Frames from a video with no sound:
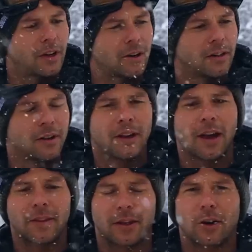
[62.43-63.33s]
here
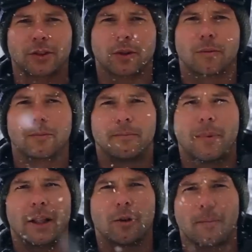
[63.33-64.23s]
and then also
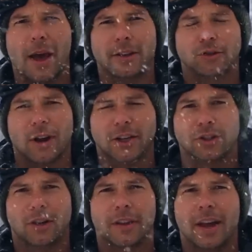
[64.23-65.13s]
mellow
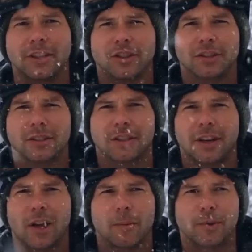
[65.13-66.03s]
Magne-Traction on the edges that's
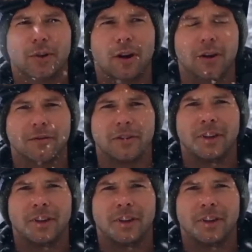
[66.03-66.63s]
gonna help you carve.